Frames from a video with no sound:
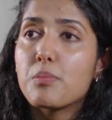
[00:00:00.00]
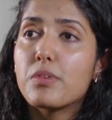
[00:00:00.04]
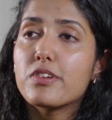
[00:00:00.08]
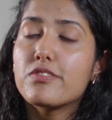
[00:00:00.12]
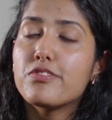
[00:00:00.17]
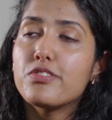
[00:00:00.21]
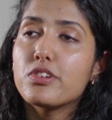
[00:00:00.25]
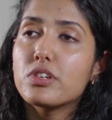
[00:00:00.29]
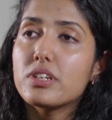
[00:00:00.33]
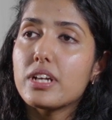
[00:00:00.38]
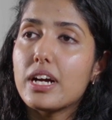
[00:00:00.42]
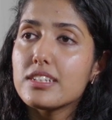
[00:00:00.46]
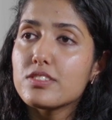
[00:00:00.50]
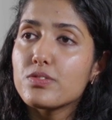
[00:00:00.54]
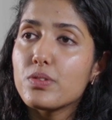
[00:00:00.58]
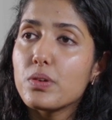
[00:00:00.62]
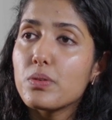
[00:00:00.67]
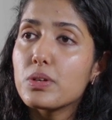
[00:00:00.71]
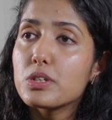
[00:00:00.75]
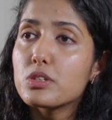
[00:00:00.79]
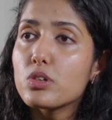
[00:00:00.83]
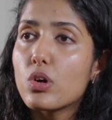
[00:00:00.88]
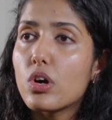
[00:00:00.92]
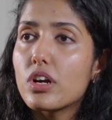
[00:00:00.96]
But for us, we
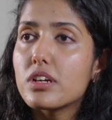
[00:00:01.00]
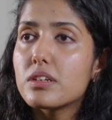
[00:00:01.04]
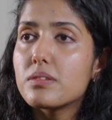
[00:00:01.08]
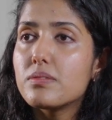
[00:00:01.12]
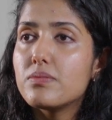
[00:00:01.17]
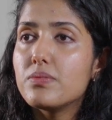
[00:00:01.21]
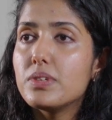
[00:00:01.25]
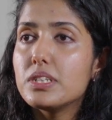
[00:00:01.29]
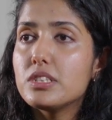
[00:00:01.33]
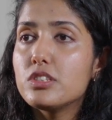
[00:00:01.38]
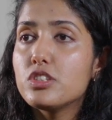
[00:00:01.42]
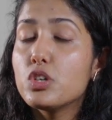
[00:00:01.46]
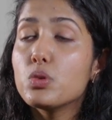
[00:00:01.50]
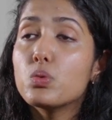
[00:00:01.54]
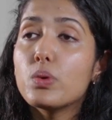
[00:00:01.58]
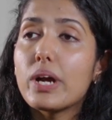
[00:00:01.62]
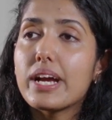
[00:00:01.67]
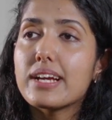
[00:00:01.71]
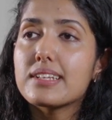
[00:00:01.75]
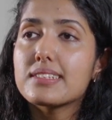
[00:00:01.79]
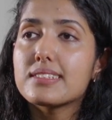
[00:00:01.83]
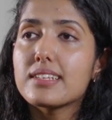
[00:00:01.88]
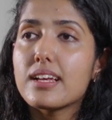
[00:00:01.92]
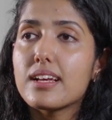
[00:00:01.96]
were taught with
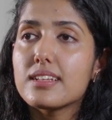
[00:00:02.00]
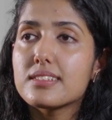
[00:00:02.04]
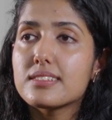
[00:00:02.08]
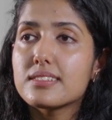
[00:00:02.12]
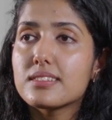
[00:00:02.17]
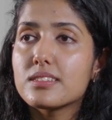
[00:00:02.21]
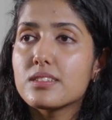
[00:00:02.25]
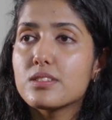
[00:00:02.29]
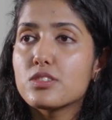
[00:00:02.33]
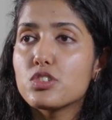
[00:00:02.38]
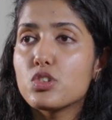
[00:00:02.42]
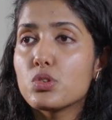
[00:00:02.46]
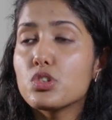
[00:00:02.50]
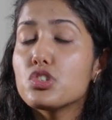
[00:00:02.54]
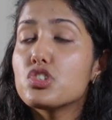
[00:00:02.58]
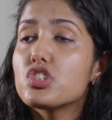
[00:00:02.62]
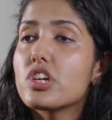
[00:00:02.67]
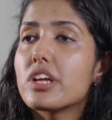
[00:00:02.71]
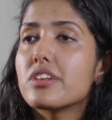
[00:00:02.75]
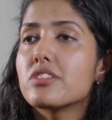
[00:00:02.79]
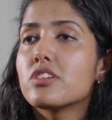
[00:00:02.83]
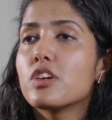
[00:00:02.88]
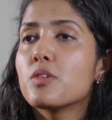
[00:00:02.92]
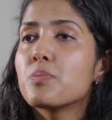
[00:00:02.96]
UX as, you know,
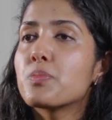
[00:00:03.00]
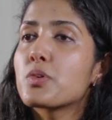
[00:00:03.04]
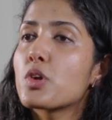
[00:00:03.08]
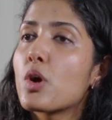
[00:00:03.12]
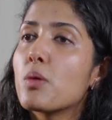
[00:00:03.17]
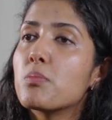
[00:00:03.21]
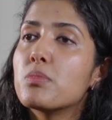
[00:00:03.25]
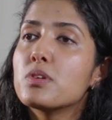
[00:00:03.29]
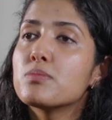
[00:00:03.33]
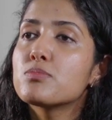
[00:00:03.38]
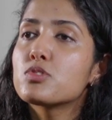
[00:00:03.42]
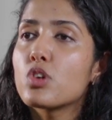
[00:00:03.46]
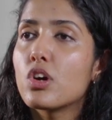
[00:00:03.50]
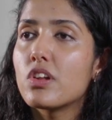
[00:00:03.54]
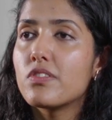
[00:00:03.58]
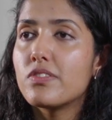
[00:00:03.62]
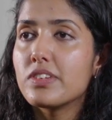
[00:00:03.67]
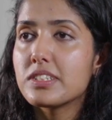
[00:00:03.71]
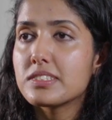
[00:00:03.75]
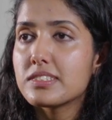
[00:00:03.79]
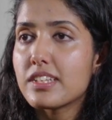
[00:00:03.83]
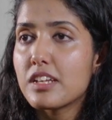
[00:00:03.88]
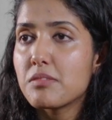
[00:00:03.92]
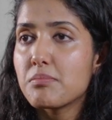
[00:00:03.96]
general problem
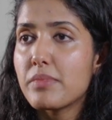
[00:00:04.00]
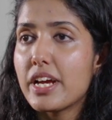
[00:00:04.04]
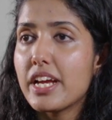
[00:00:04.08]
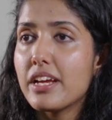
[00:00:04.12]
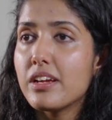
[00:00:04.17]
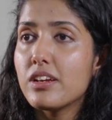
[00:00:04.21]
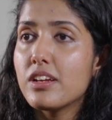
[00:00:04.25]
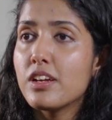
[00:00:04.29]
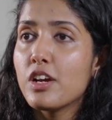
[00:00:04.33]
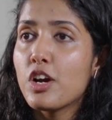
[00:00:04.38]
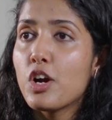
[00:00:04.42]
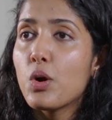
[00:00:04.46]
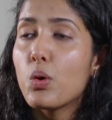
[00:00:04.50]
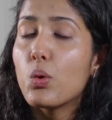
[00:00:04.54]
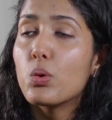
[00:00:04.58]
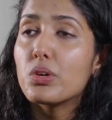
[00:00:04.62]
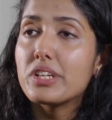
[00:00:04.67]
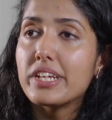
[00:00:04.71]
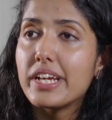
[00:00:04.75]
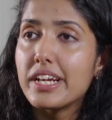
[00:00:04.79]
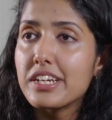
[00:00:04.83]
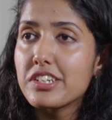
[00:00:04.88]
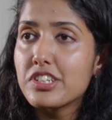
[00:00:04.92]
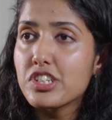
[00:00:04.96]
solvings, and my
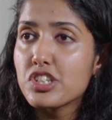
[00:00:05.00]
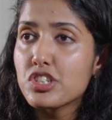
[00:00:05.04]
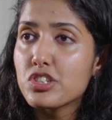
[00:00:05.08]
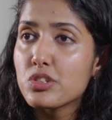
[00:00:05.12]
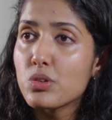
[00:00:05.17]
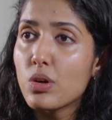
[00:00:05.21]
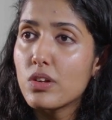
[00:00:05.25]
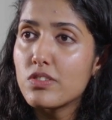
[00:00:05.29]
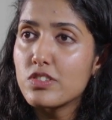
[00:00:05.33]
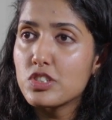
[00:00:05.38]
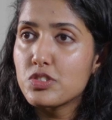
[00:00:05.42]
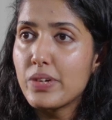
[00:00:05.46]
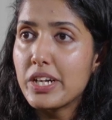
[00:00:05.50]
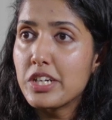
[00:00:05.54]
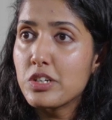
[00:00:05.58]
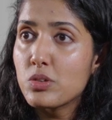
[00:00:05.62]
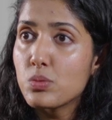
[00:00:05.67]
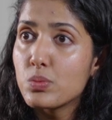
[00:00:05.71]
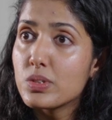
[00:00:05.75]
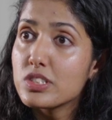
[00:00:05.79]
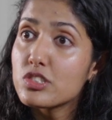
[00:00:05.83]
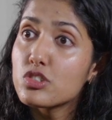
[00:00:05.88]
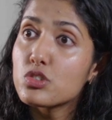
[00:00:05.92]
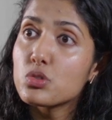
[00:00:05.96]
orientation always went
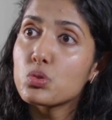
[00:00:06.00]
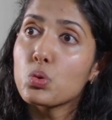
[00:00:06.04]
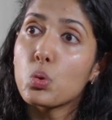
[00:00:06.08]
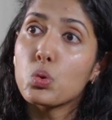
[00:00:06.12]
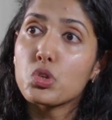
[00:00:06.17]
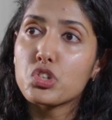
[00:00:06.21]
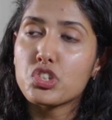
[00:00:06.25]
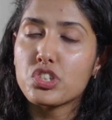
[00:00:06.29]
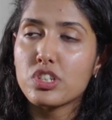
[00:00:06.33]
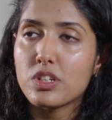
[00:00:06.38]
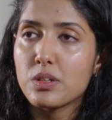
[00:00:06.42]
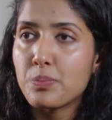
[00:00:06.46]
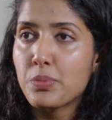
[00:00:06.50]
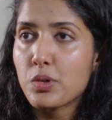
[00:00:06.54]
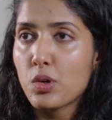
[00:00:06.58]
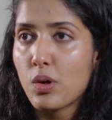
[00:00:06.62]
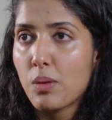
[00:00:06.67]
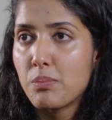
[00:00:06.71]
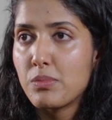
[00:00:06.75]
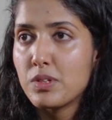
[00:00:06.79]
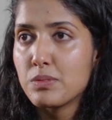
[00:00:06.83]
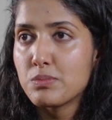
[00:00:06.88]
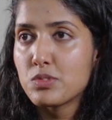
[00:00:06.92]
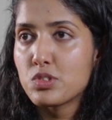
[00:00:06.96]
towards social
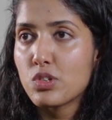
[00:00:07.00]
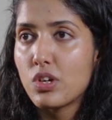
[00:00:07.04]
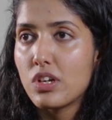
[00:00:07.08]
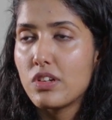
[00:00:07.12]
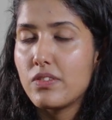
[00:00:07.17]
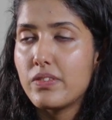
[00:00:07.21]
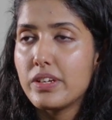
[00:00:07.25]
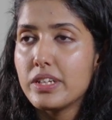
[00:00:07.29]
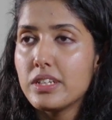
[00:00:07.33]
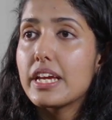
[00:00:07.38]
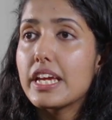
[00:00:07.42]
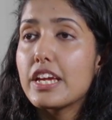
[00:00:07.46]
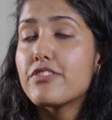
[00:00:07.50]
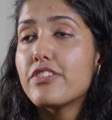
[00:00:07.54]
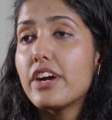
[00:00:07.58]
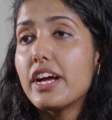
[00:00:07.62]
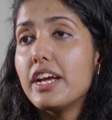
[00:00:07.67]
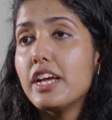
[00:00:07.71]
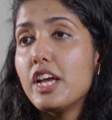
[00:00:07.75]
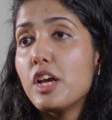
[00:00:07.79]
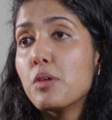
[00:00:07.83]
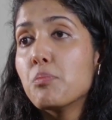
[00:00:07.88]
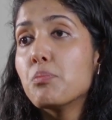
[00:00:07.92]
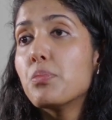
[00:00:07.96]
problem solving. If
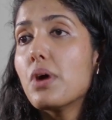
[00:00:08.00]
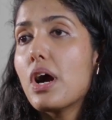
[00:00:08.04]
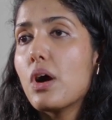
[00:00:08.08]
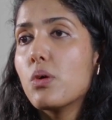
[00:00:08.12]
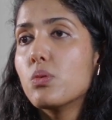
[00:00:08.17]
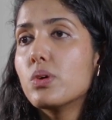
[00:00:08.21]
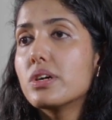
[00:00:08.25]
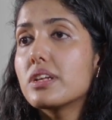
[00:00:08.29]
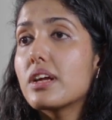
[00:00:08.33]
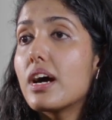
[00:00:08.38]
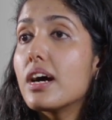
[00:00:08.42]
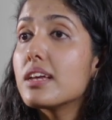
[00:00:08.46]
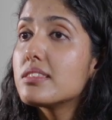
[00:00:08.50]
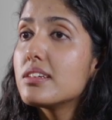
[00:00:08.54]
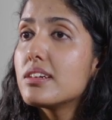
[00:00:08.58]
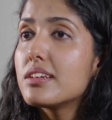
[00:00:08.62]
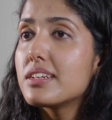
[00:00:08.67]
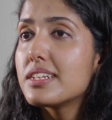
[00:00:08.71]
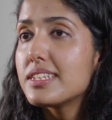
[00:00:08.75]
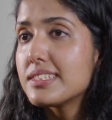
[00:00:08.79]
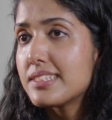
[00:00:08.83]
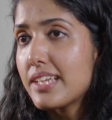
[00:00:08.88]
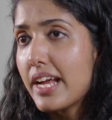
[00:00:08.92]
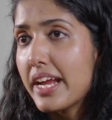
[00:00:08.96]
I empower other
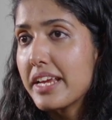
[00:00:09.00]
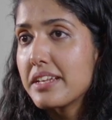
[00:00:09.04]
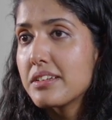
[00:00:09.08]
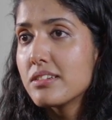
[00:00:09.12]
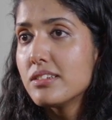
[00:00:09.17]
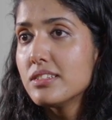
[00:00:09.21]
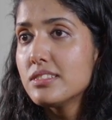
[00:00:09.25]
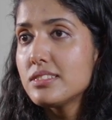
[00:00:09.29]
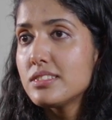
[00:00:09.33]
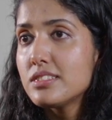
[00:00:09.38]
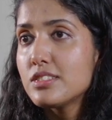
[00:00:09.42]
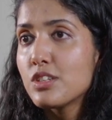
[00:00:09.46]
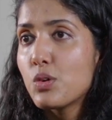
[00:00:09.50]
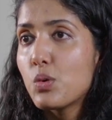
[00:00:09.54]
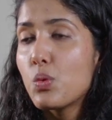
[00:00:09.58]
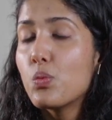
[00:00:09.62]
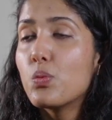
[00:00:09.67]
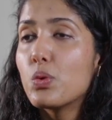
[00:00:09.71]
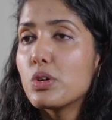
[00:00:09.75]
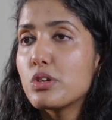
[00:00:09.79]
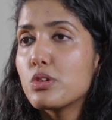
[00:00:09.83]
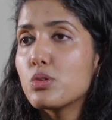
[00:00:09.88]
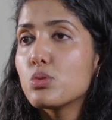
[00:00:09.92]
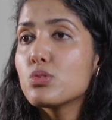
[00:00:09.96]
designers who
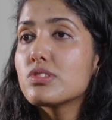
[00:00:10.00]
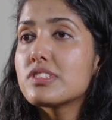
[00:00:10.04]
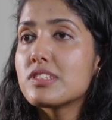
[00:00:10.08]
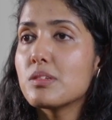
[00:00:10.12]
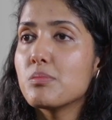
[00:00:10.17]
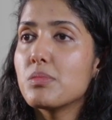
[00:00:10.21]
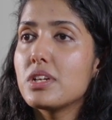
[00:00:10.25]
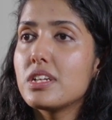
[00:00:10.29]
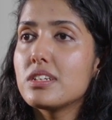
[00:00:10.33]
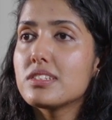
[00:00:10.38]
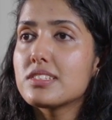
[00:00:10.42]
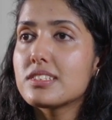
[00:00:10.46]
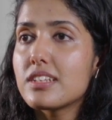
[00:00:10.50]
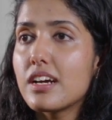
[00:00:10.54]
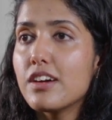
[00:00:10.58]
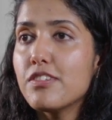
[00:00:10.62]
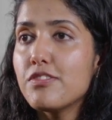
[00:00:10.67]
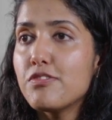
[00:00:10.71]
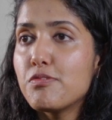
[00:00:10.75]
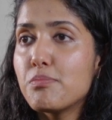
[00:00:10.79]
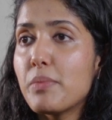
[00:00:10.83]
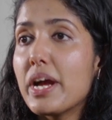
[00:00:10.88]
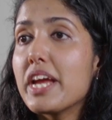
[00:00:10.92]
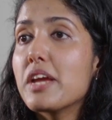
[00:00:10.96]
would do similar
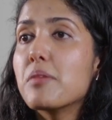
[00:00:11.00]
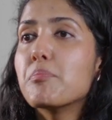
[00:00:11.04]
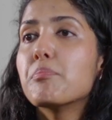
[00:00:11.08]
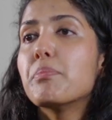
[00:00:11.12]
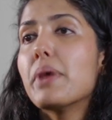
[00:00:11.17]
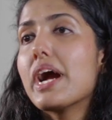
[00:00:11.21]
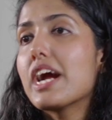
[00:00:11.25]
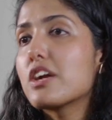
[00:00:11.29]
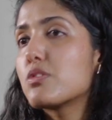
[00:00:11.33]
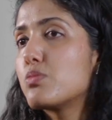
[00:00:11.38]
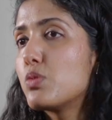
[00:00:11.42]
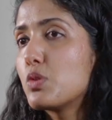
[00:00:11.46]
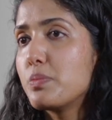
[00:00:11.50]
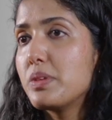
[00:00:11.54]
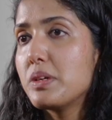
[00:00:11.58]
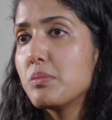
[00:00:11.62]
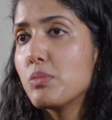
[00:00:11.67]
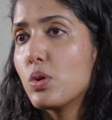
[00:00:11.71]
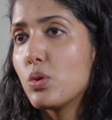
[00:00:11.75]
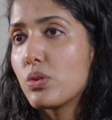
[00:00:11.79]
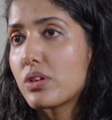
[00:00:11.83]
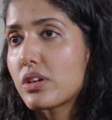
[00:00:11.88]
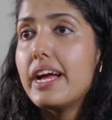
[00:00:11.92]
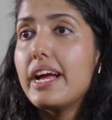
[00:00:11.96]
stuff, my impact would be
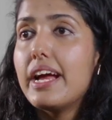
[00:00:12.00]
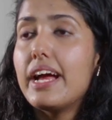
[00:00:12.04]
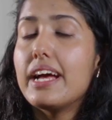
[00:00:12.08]
more.